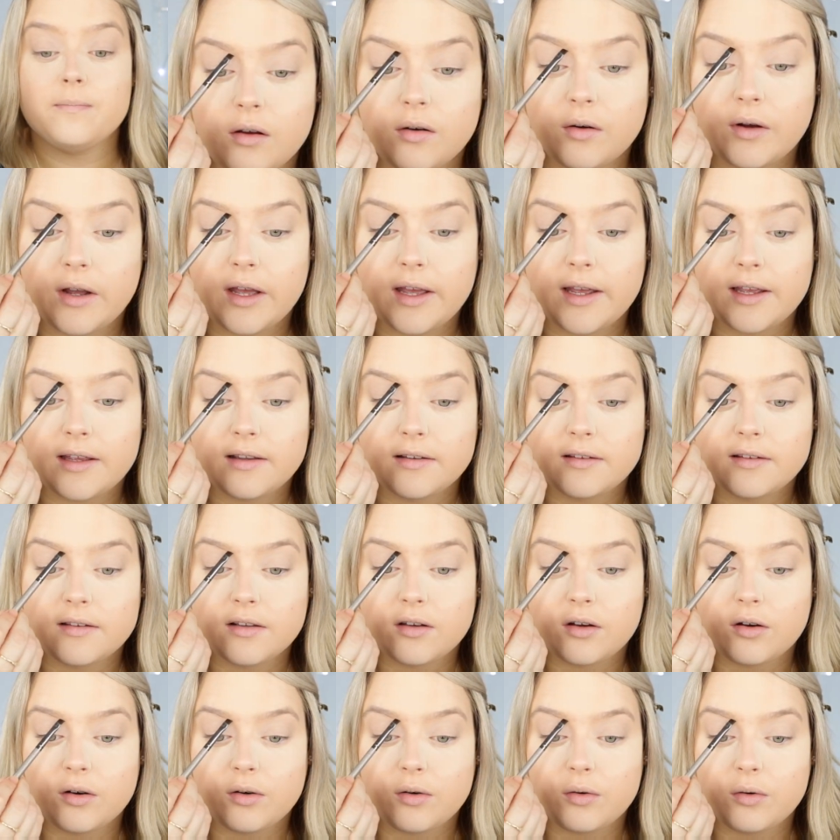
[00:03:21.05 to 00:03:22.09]
Okay,
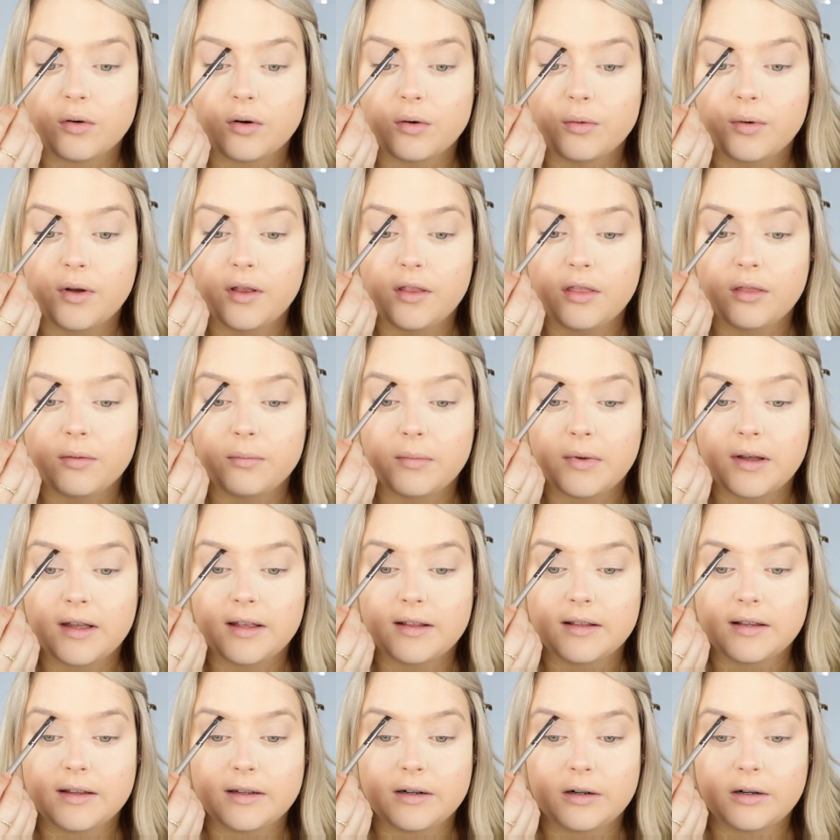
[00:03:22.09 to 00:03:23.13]
so with my
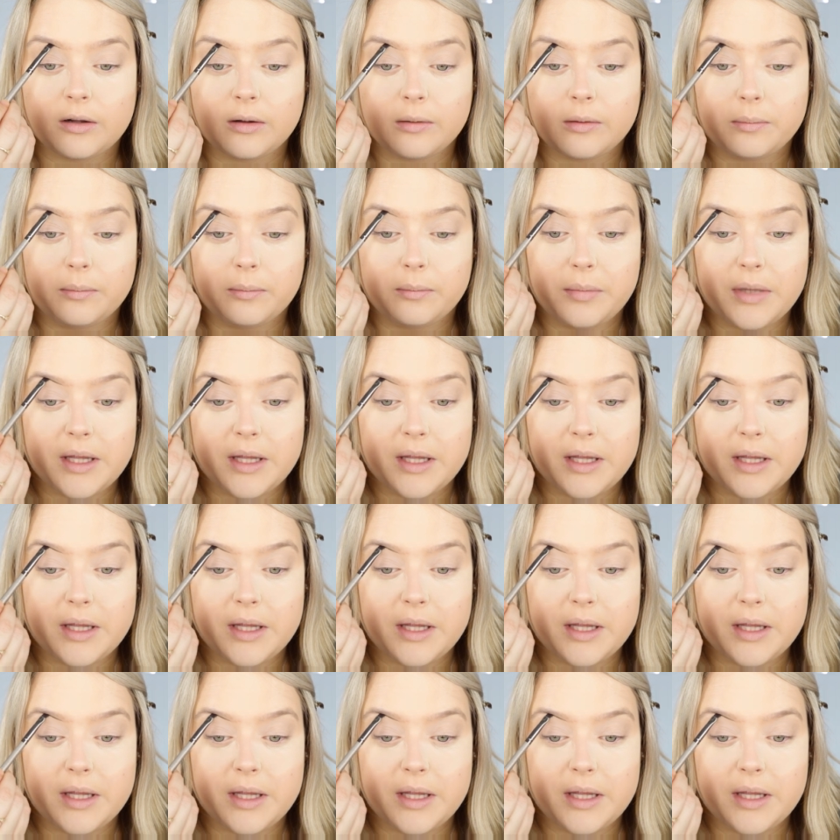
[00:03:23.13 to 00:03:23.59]
little